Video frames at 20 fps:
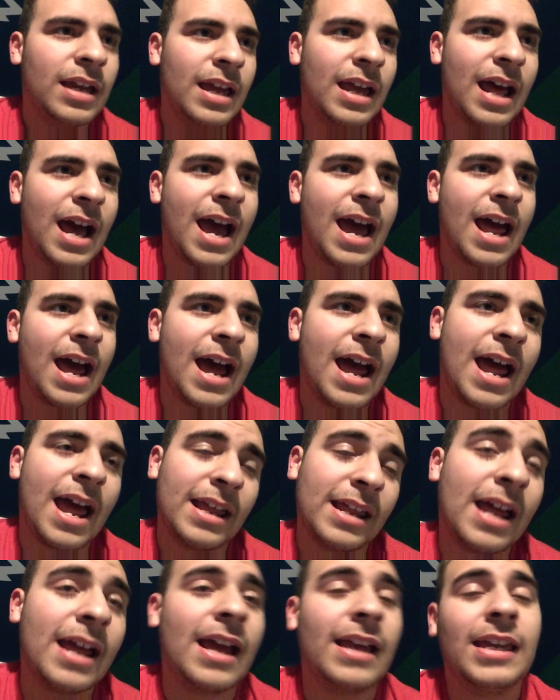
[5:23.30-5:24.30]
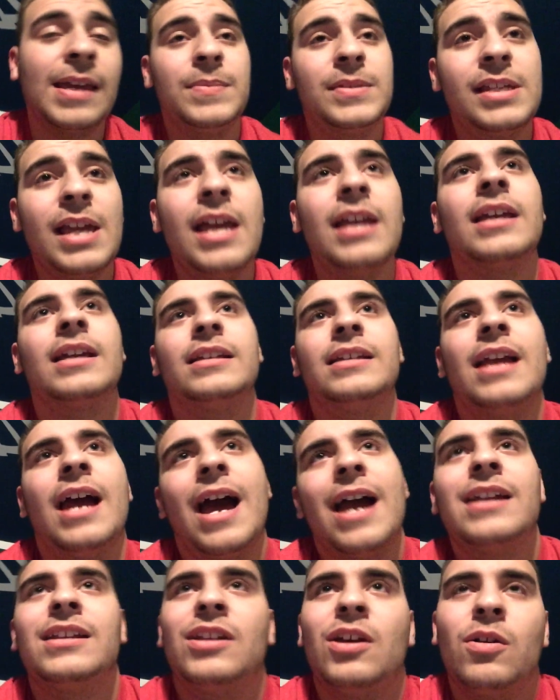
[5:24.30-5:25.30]
I keep saying it.
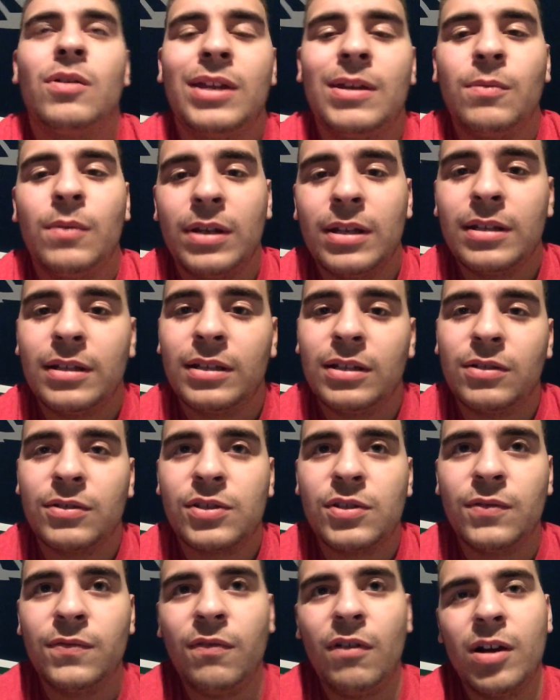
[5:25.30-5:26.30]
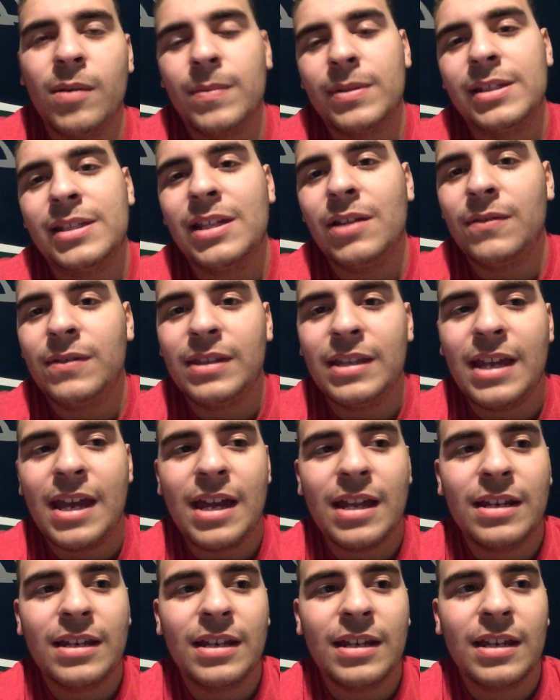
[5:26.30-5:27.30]
Yeah, I know he went a little too far, but still, in the
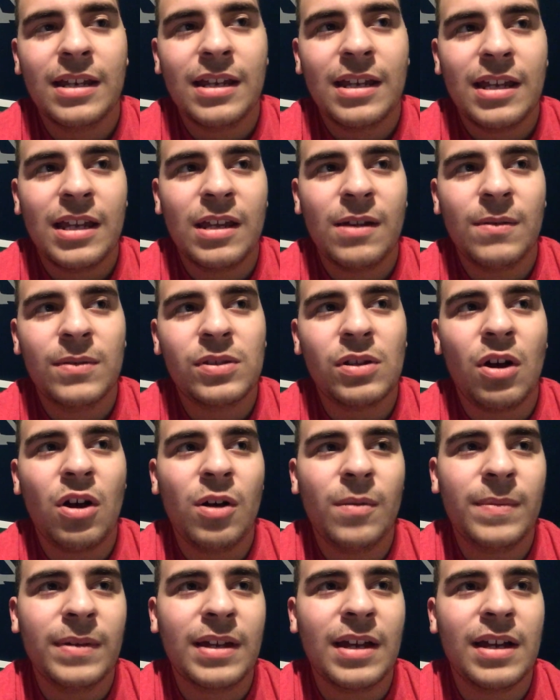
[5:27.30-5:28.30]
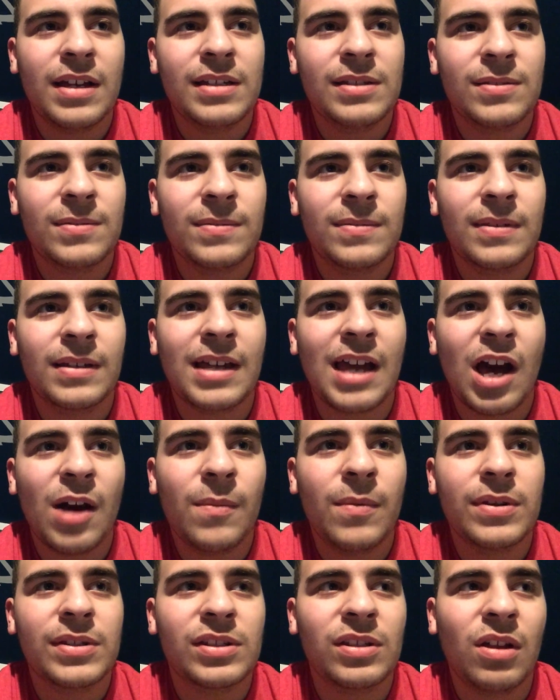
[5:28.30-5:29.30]
end, it was all because the
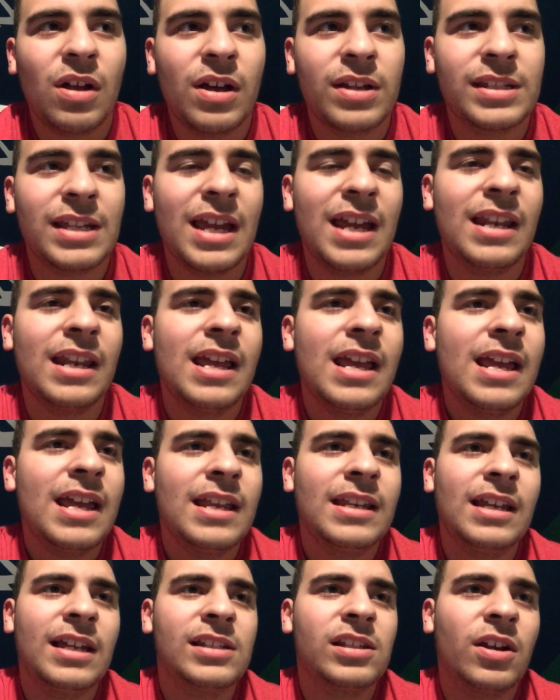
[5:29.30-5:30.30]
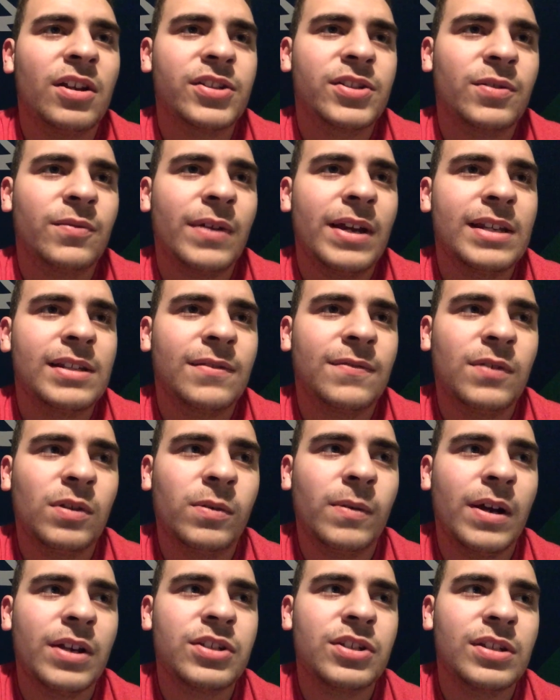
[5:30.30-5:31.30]
Cowboys lost. And it does also raise a
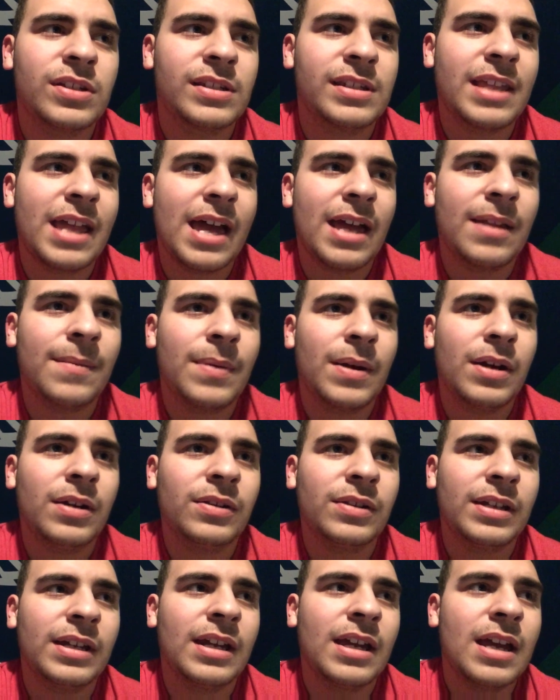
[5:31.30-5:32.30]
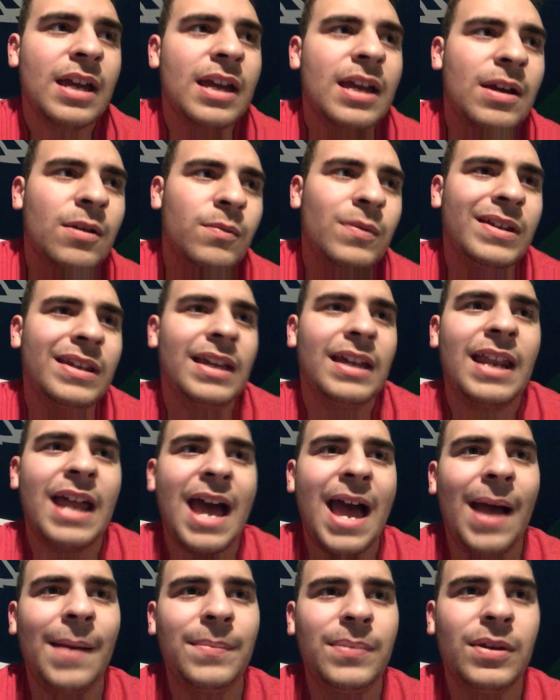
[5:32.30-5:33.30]
few questions that apparently we get
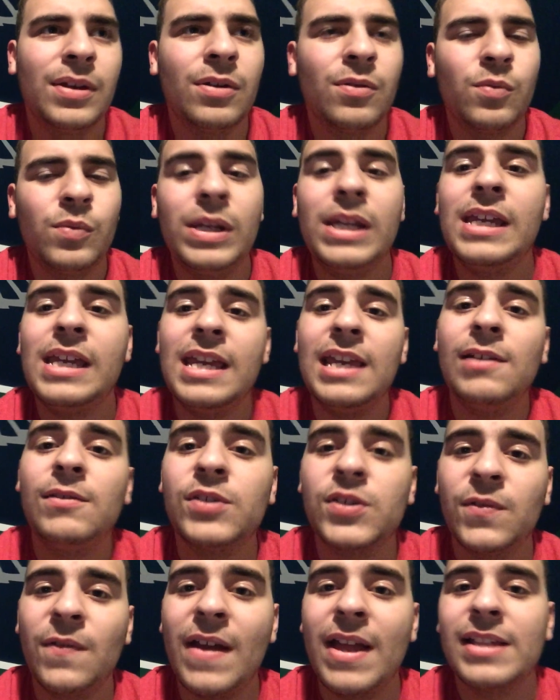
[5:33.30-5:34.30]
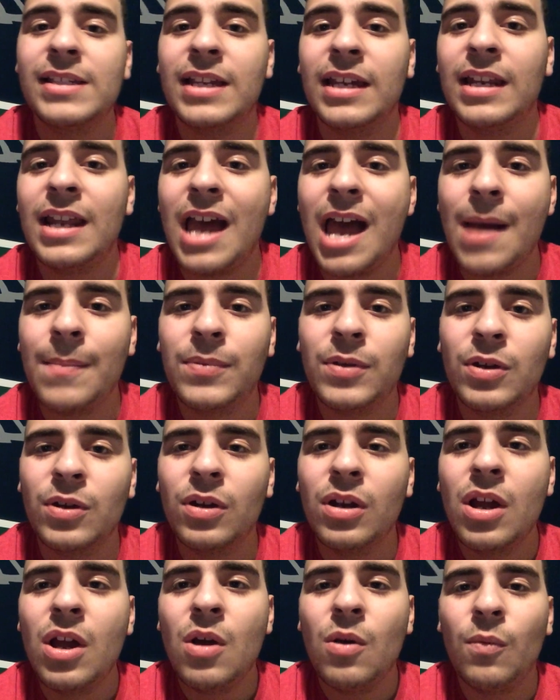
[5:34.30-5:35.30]
happier. We Eagles fans get
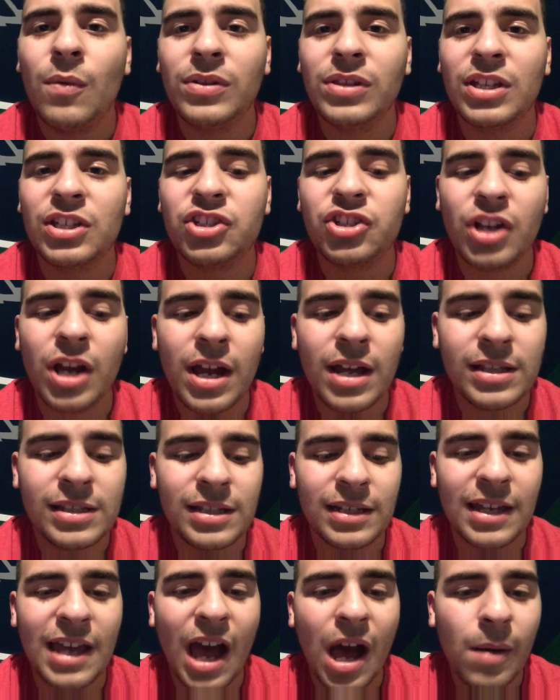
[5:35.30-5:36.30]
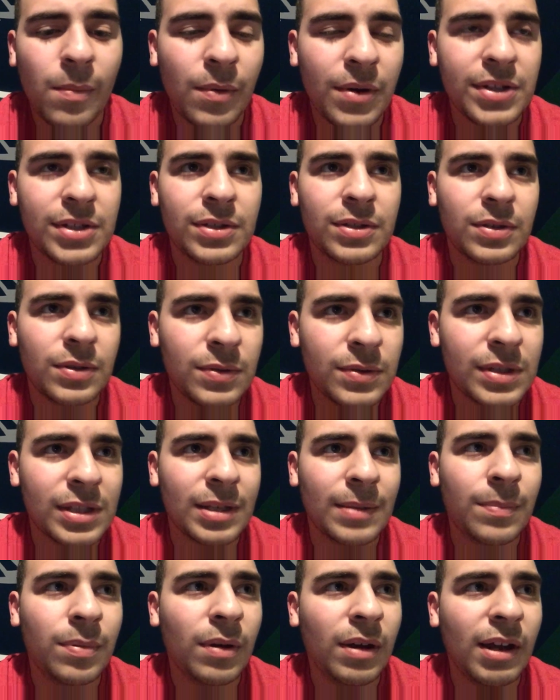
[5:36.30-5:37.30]
happier when the Giants and Cowboys lose
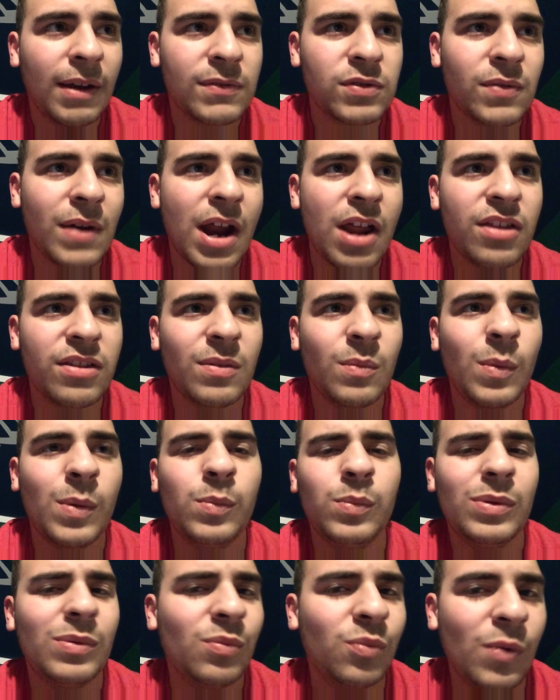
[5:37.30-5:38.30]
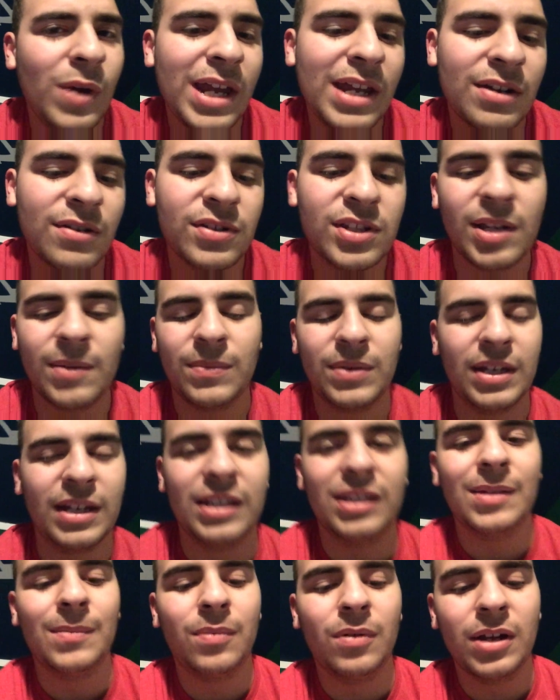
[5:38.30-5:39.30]
in the playoffs rather than when we win or
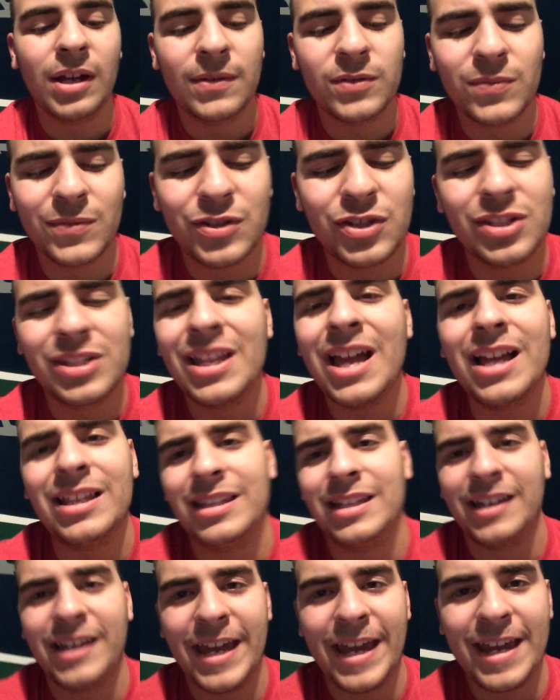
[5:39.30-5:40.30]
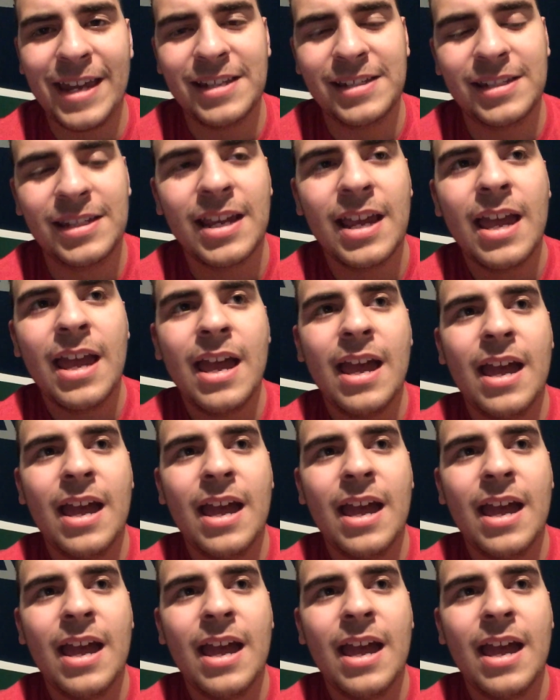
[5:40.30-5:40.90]
something in the playoffs, which is not the case.